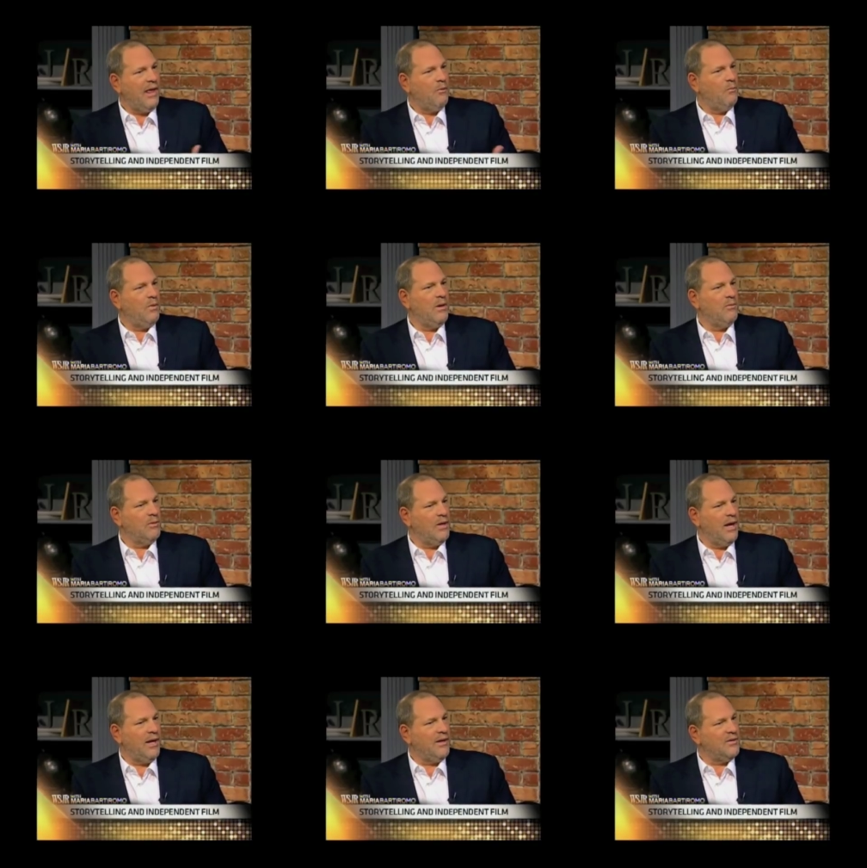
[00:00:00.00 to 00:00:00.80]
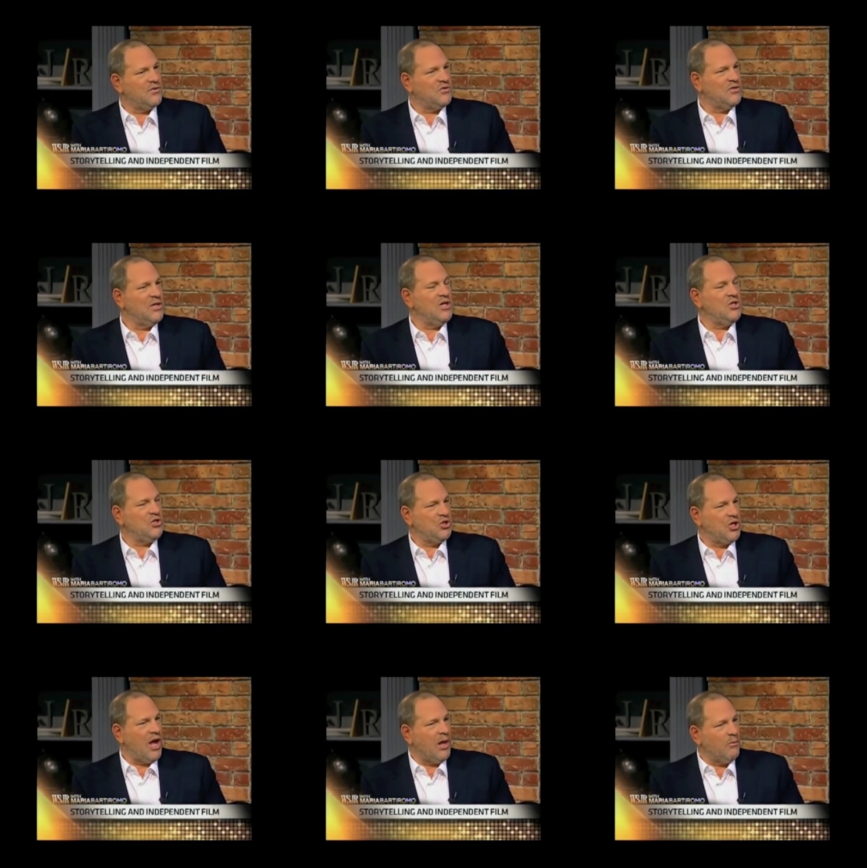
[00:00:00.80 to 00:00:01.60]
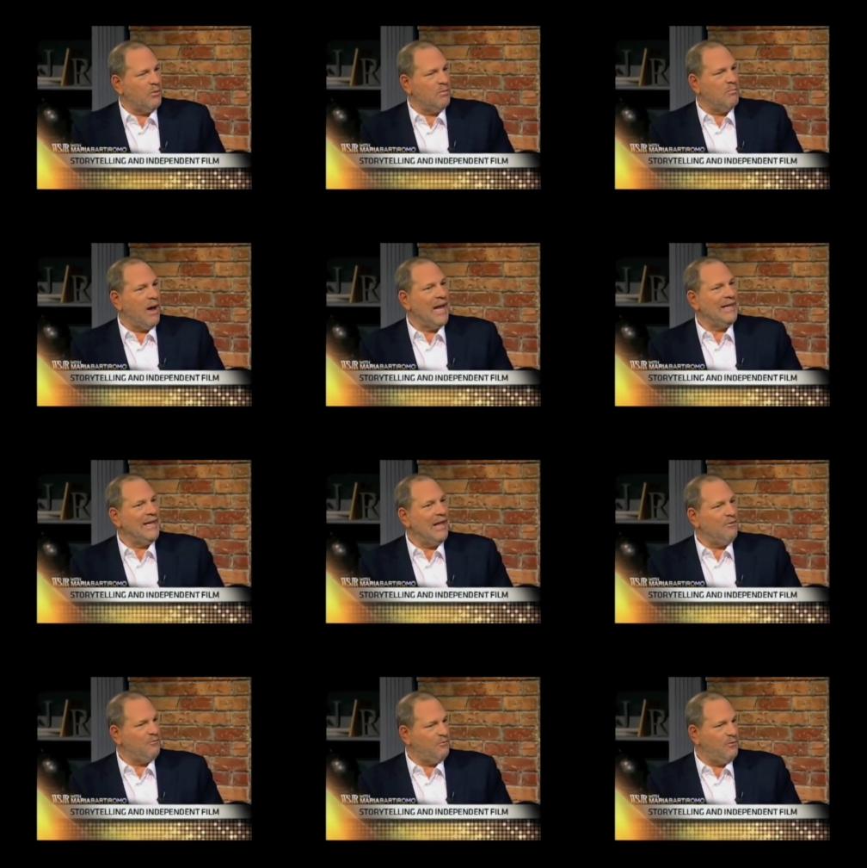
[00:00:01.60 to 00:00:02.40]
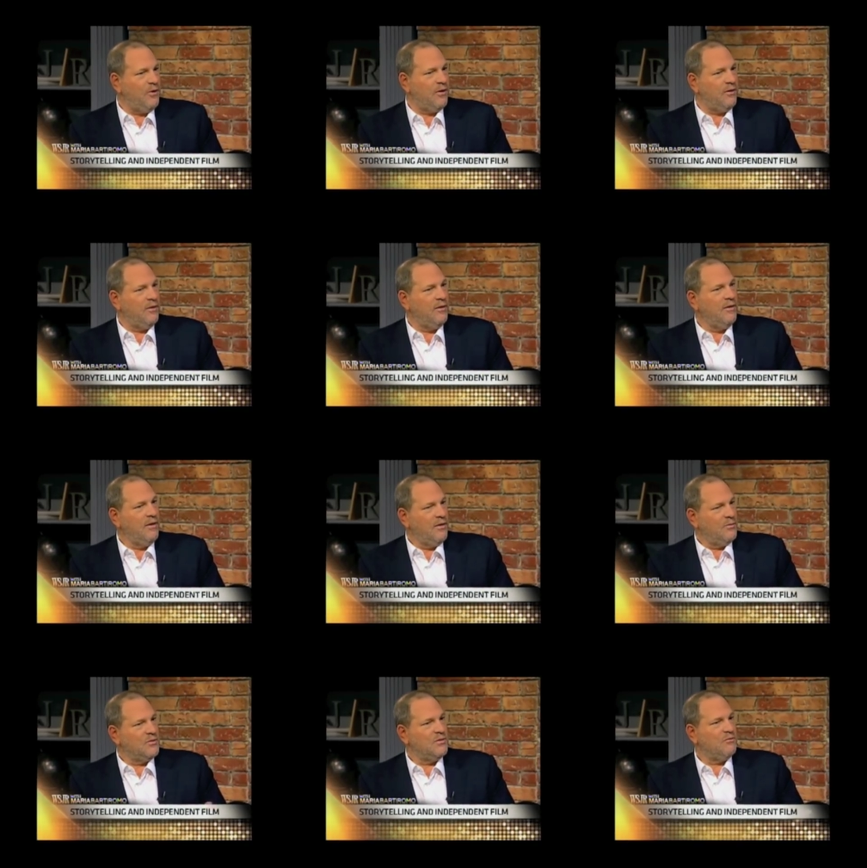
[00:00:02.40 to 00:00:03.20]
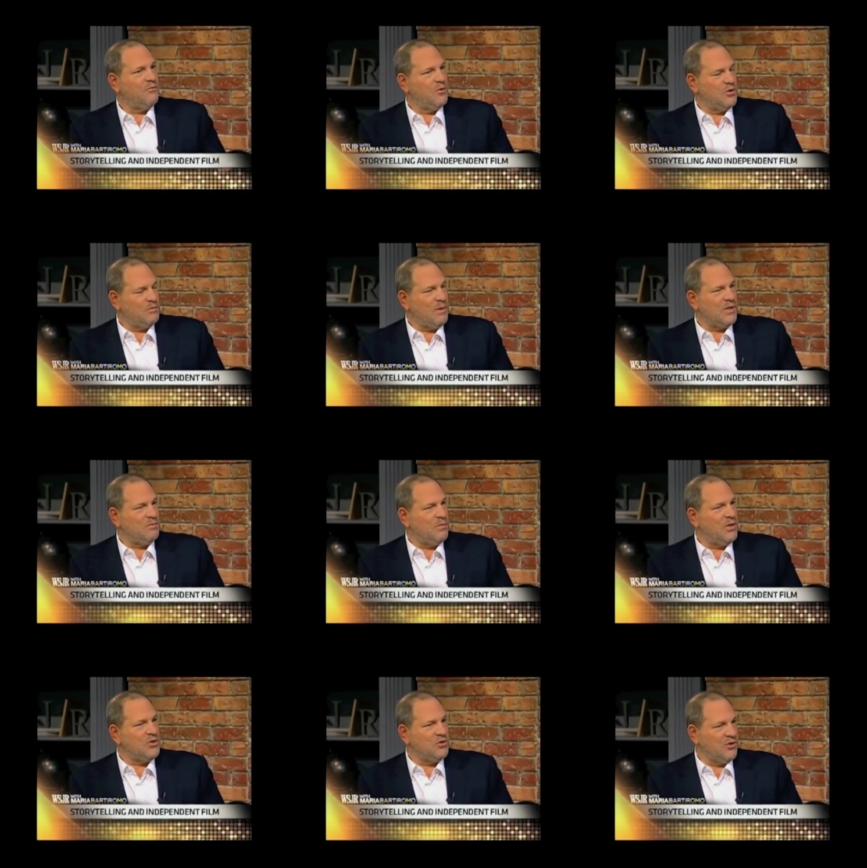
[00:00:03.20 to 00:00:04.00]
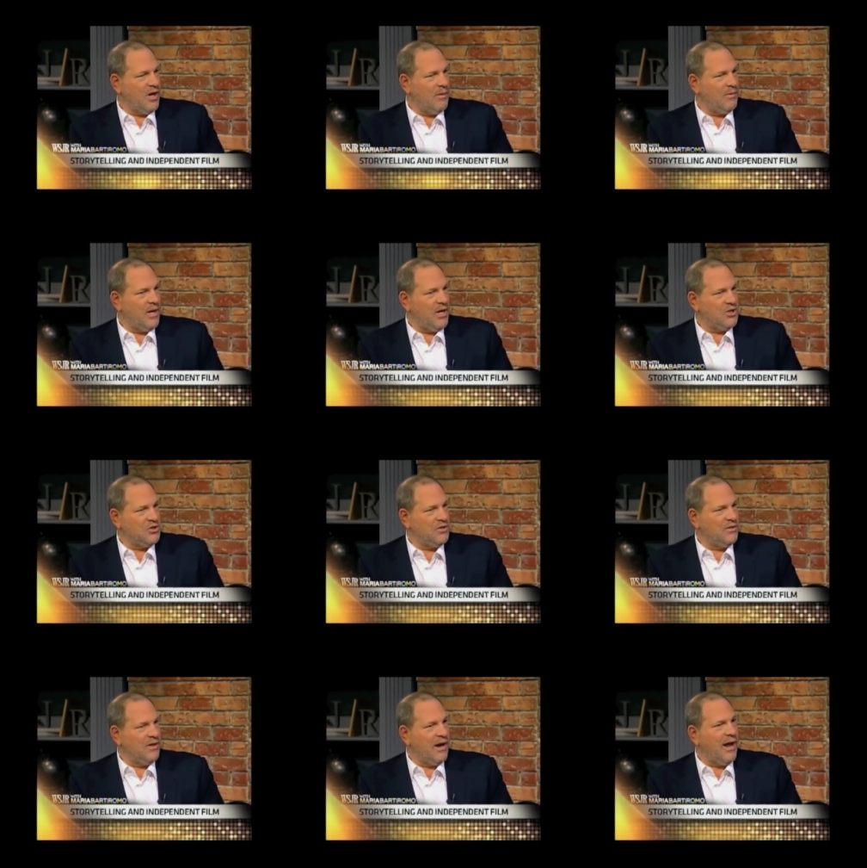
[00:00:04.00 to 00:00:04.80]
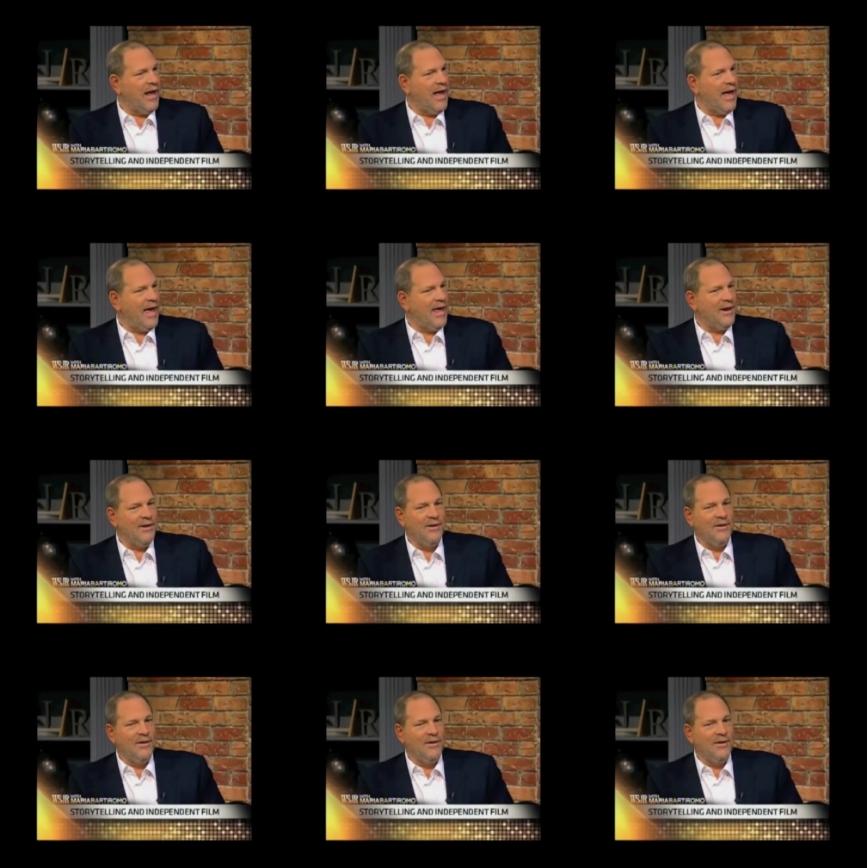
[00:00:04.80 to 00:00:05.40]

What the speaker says: and we were like a slingshot with My Left Foot. It was the first Best Picture nomination that I had.